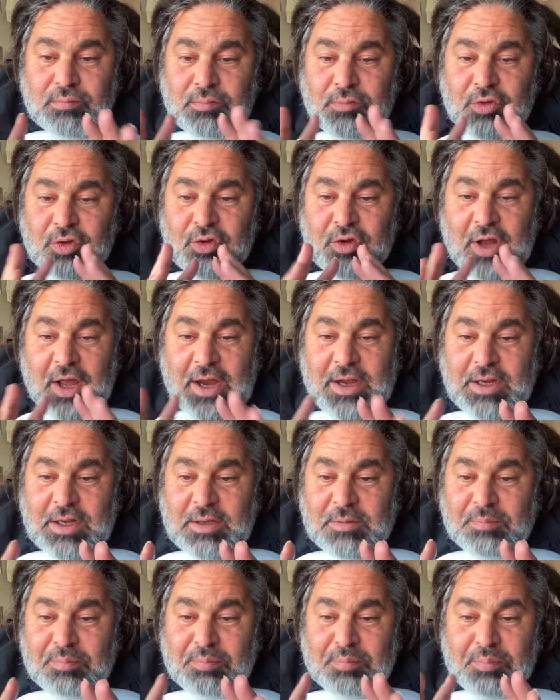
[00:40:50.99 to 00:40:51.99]

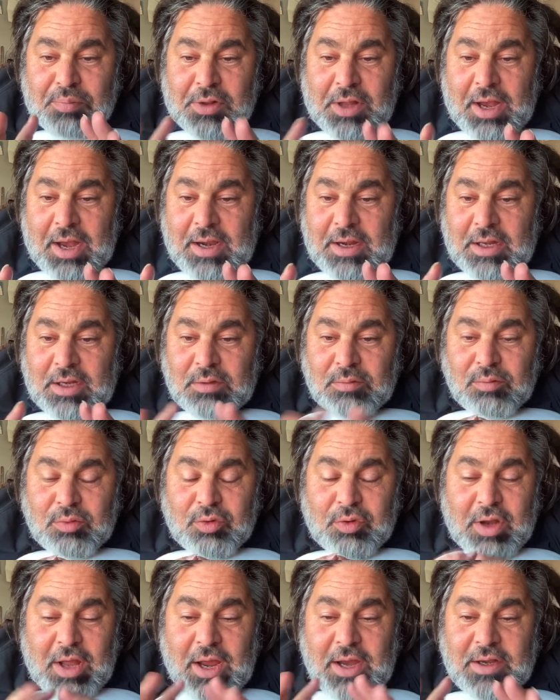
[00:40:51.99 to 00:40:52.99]
united planet,
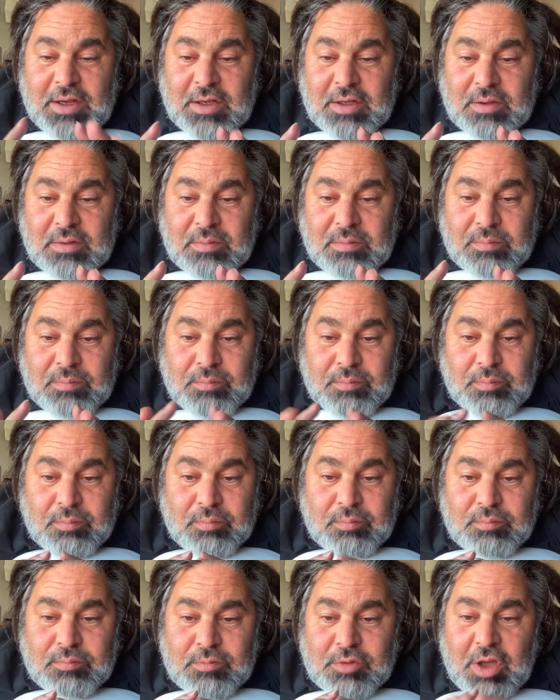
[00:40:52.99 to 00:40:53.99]
united
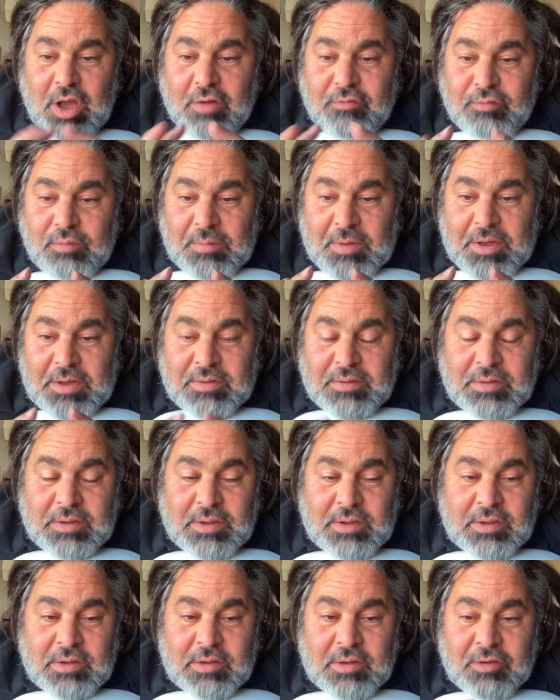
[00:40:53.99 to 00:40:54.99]
government,
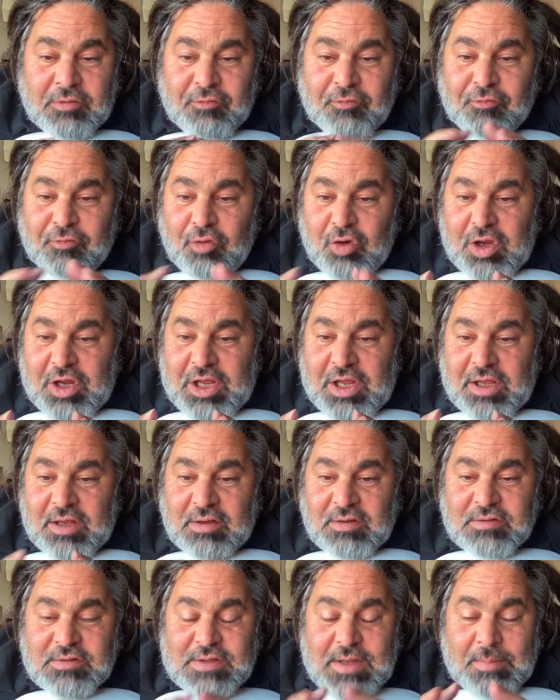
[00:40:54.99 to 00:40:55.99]

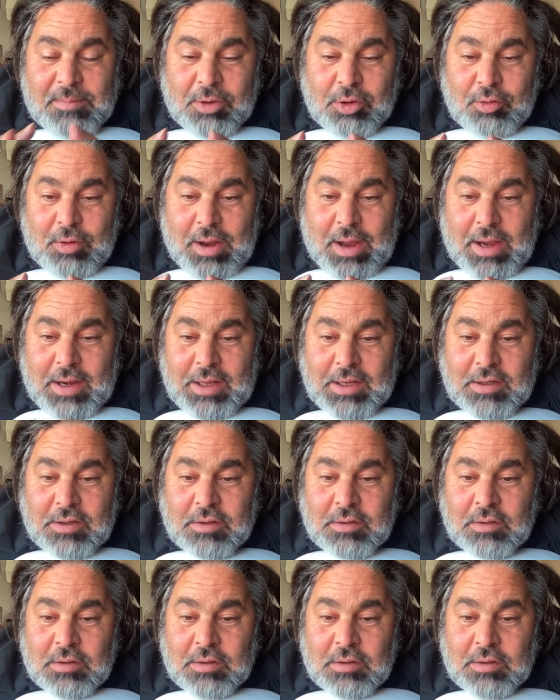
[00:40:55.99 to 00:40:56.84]
free, democratic.